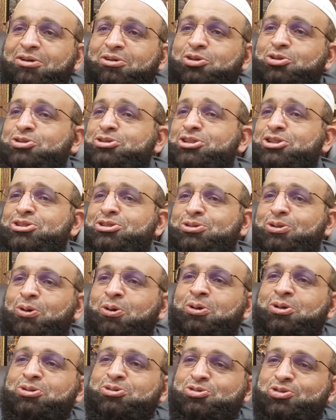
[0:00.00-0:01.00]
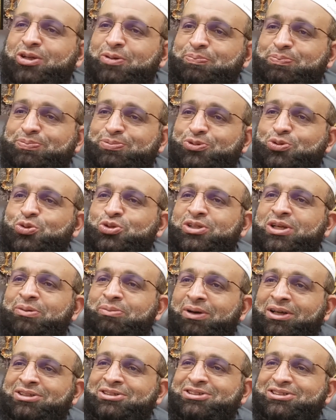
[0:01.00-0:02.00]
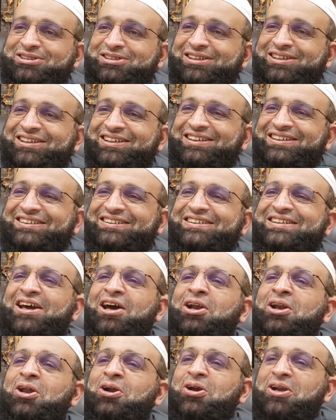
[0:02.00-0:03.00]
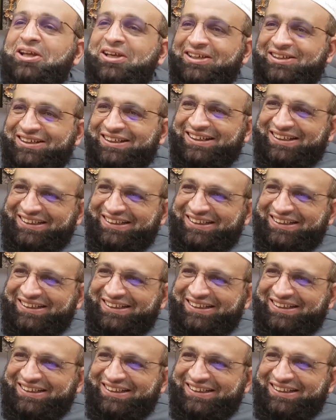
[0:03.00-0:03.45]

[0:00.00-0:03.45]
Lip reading: because this long trip, 2-3 months, they are learning.